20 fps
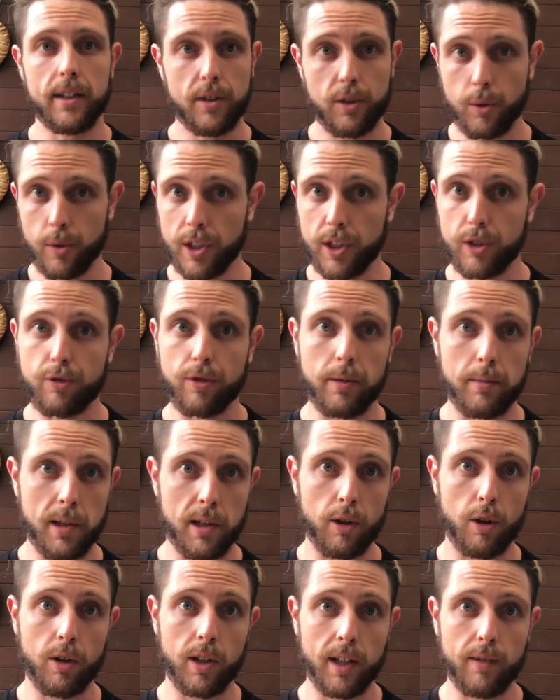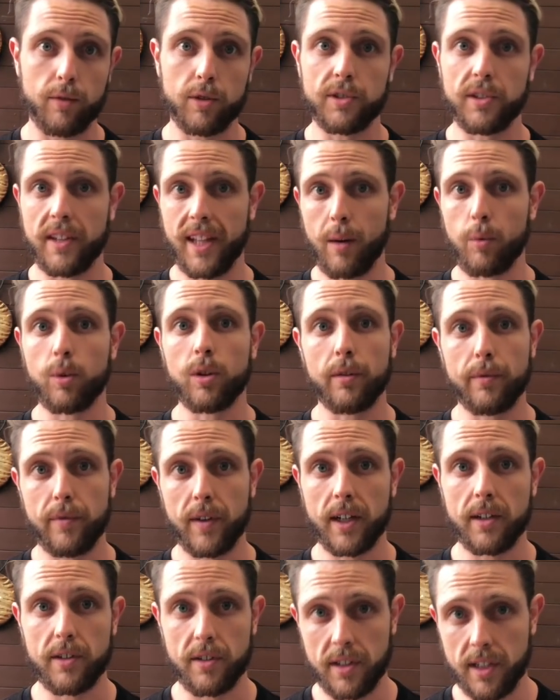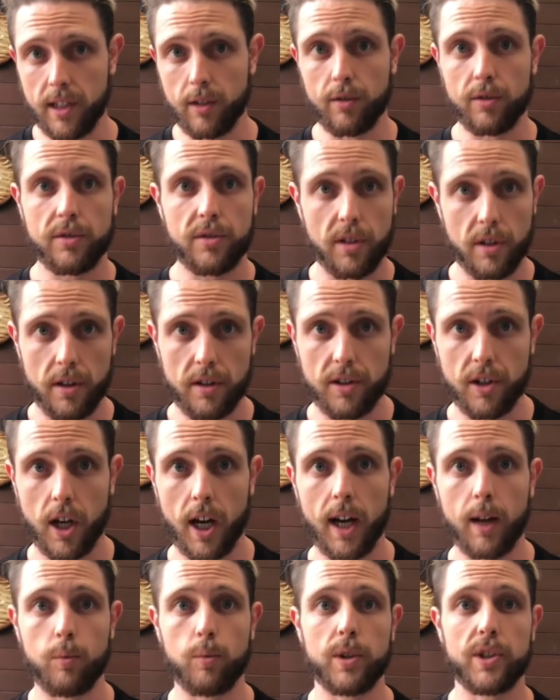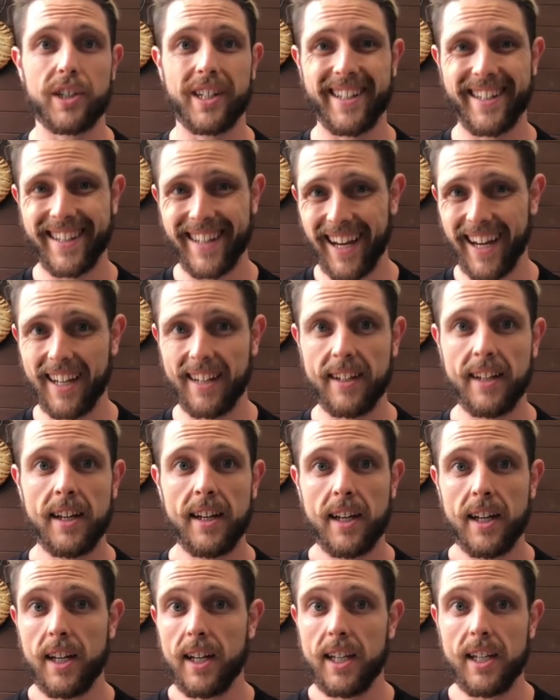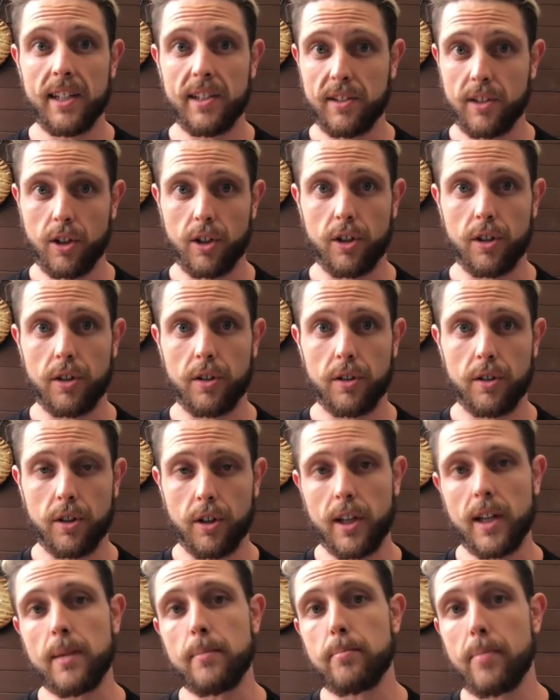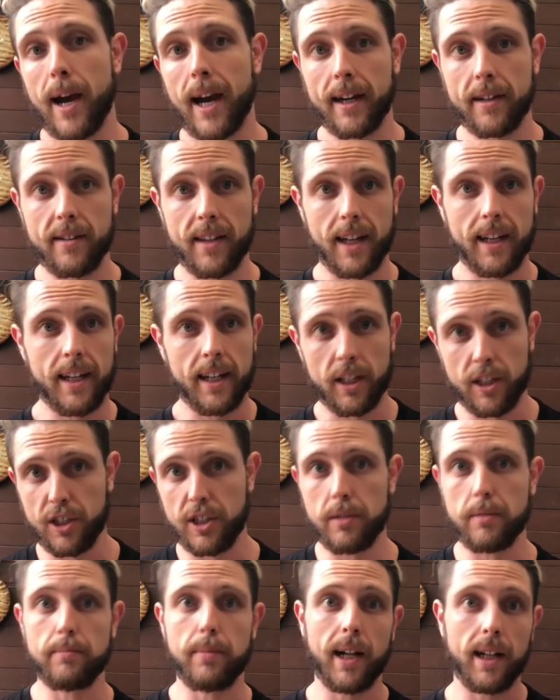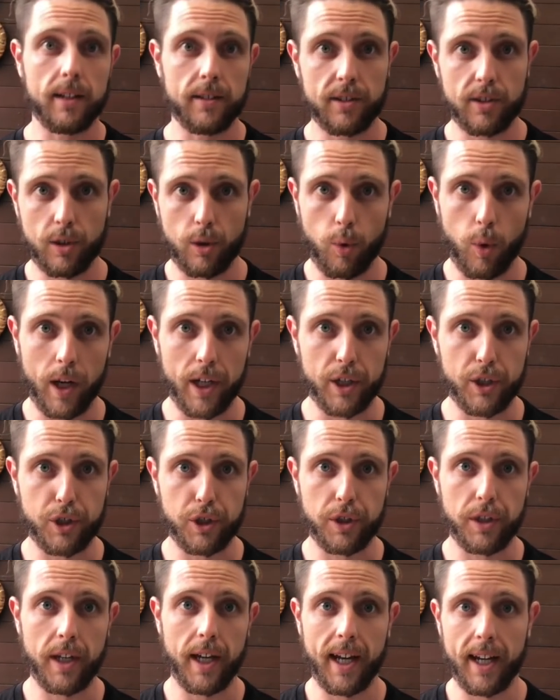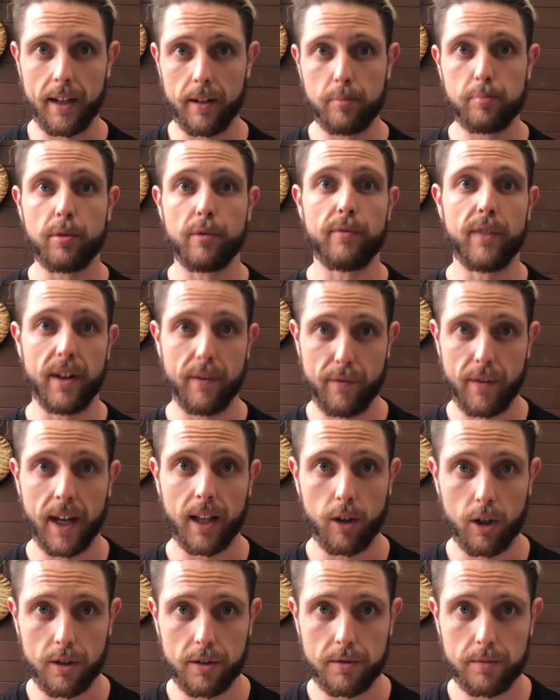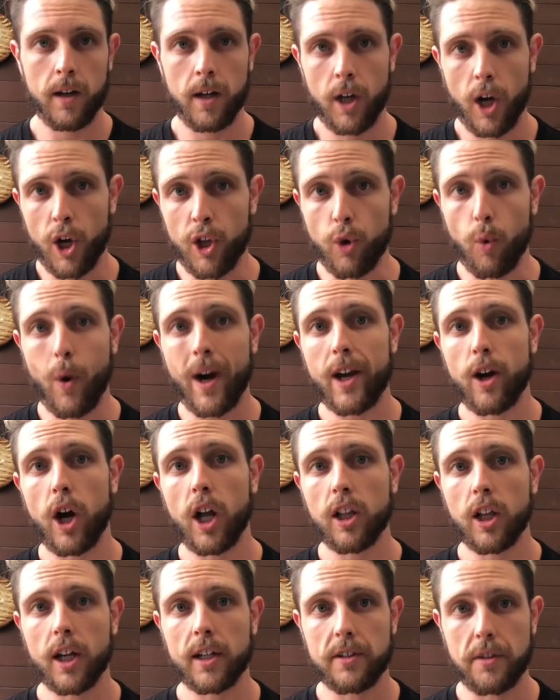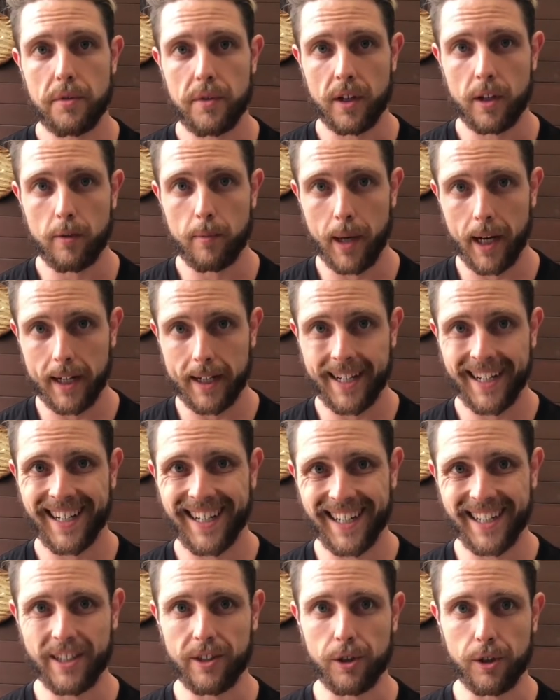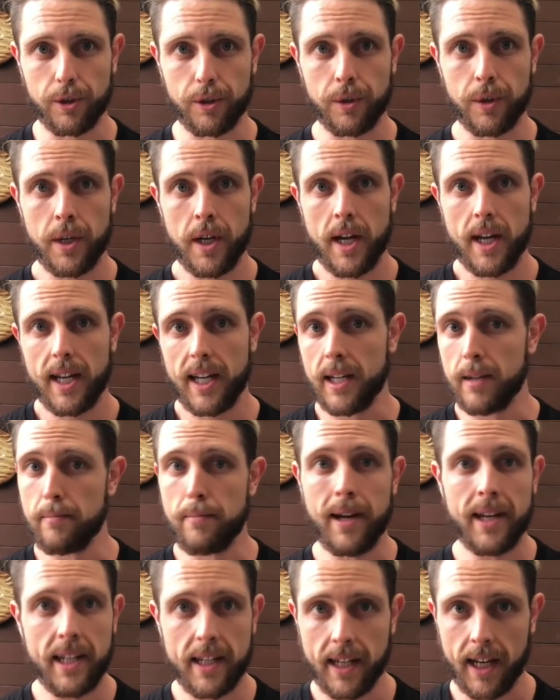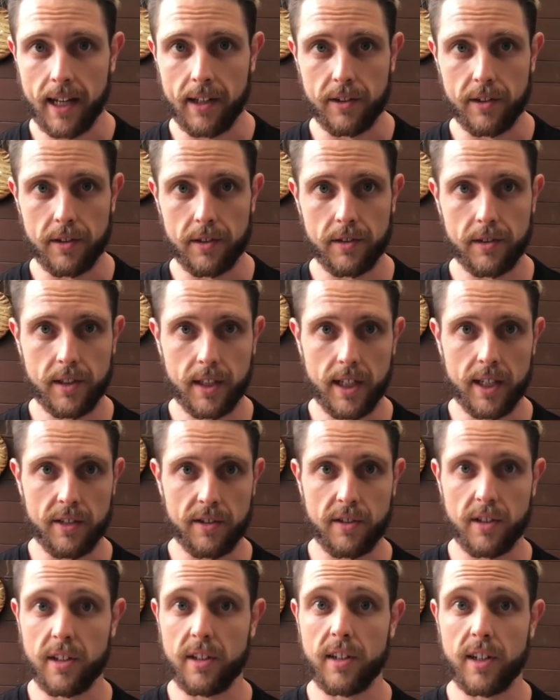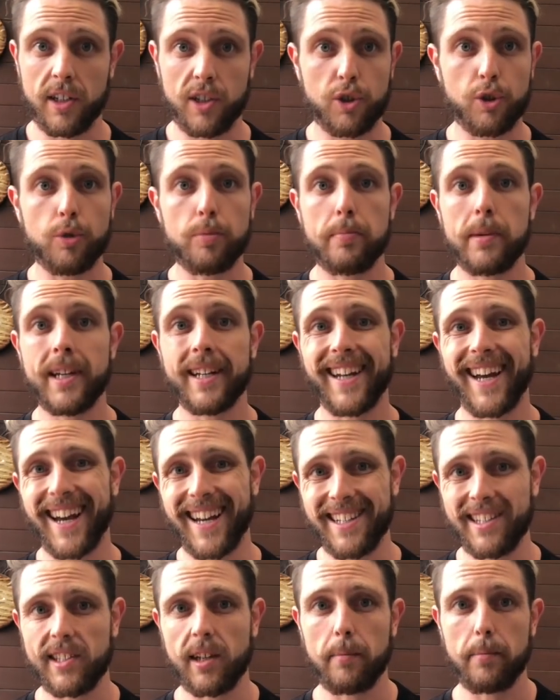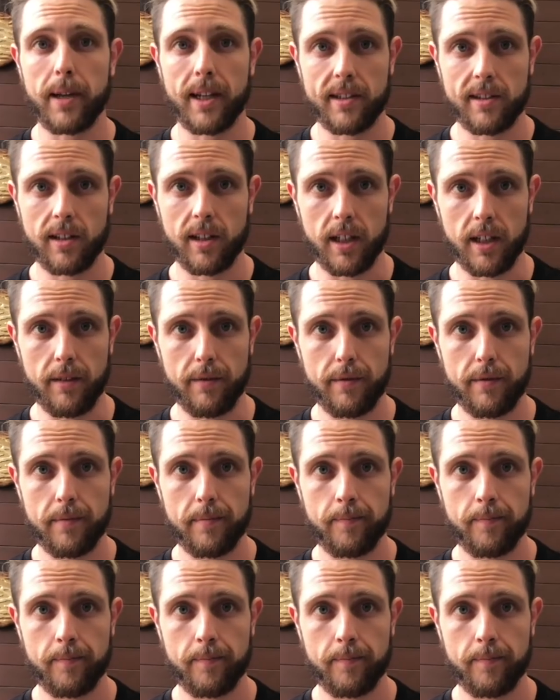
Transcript: to extremely low levels, and that will affect adherence to the diet, which again is going to impact that energy balance equation and prevent fat loss. And the way I like to think about cardio in many cases is that it should be an ace up our sleeve.